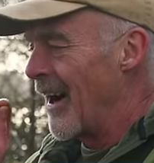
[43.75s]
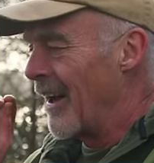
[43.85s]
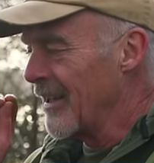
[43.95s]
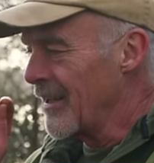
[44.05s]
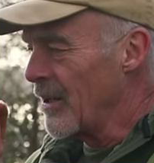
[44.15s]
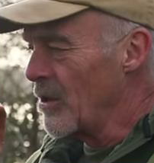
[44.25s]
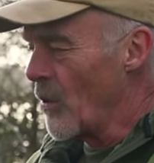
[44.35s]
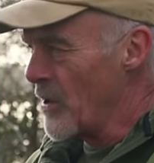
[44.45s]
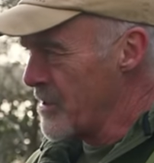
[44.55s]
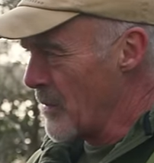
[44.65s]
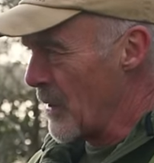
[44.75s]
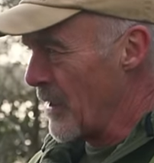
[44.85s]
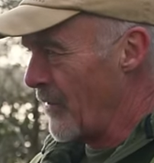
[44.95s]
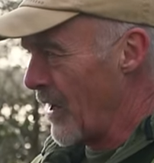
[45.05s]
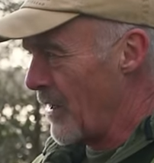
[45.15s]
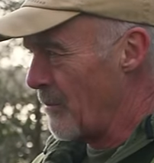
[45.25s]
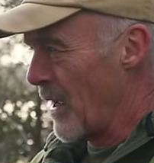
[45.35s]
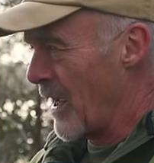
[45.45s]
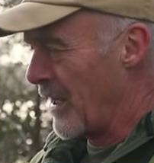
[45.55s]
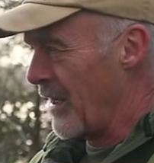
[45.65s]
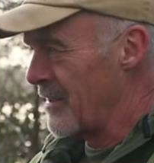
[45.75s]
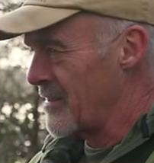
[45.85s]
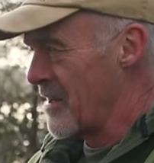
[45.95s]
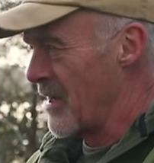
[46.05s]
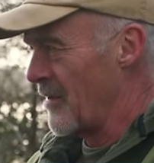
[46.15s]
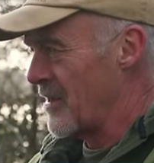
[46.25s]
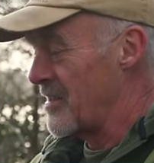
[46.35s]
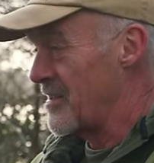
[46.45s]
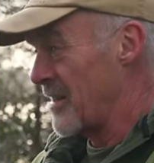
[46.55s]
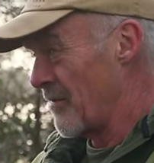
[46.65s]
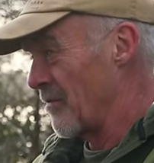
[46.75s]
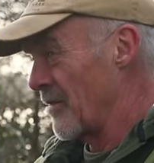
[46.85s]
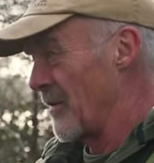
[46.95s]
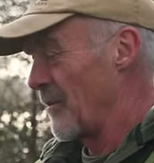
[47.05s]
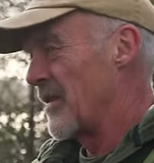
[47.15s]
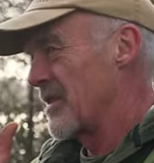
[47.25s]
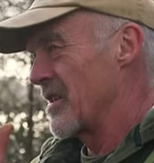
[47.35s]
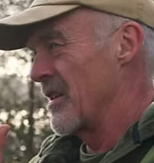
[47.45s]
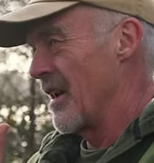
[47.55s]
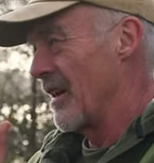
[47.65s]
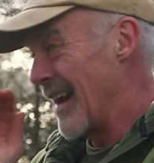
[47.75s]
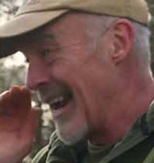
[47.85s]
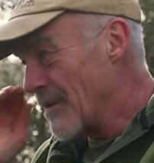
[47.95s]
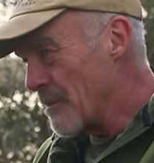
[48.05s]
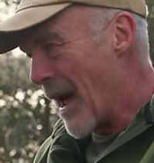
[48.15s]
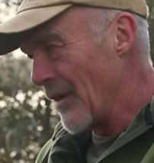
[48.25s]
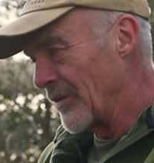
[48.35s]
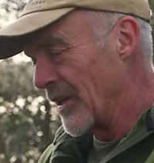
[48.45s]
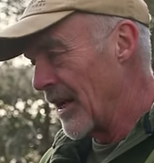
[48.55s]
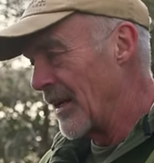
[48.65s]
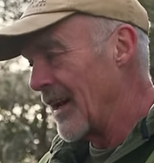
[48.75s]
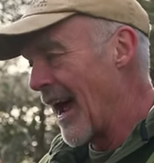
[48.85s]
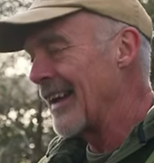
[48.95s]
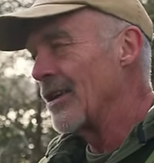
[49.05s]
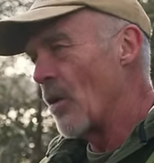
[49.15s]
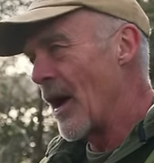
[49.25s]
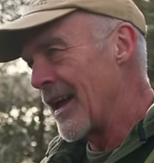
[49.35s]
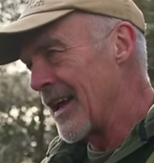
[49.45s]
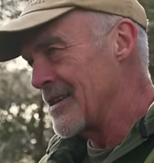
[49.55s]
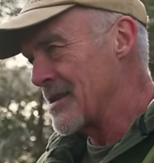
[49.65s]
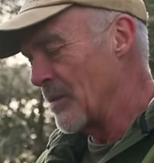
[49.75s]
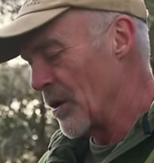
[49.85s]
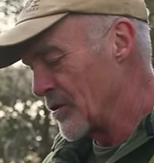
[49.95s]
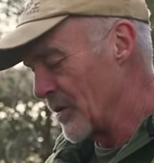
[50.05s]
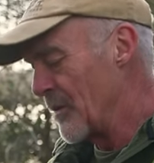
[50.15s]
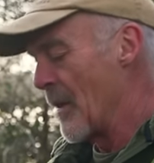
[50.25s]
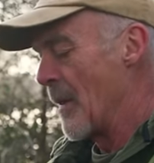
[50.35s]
I think the noise of the PVA bag hitting the surface is different to a lead pounding in, and the way it hits the bottom,